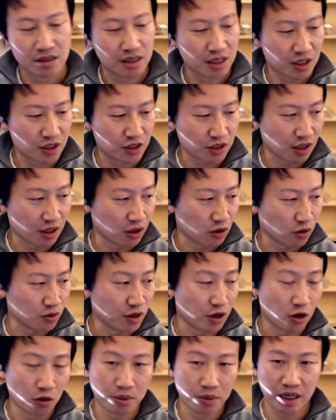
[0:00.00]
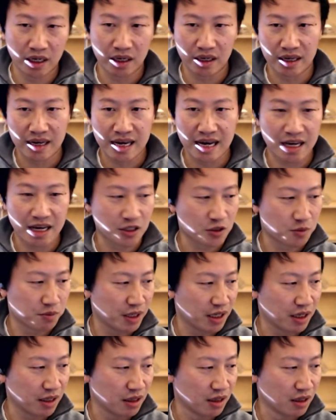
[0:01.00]
So nobody has
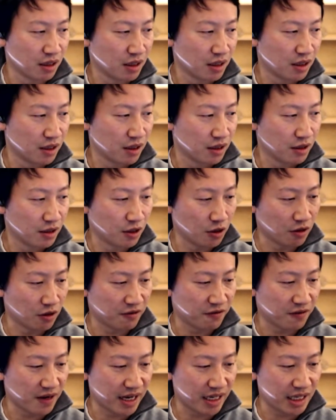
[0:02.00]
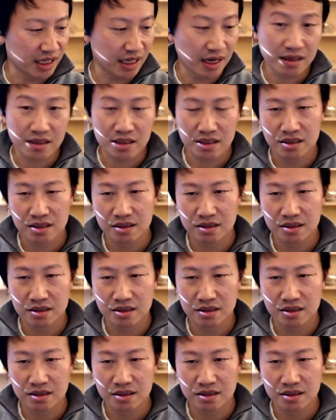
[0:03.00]
been notified yet